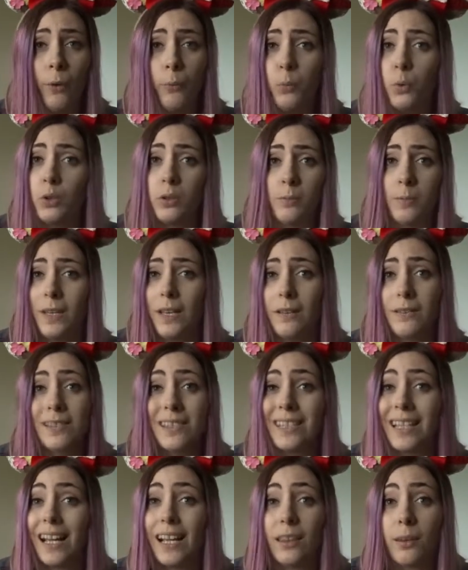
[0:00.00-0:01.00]
I want to be able to
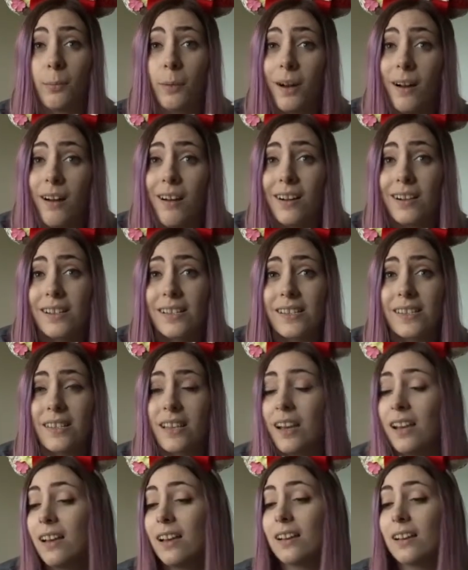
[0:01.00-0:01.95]
stay in the parks.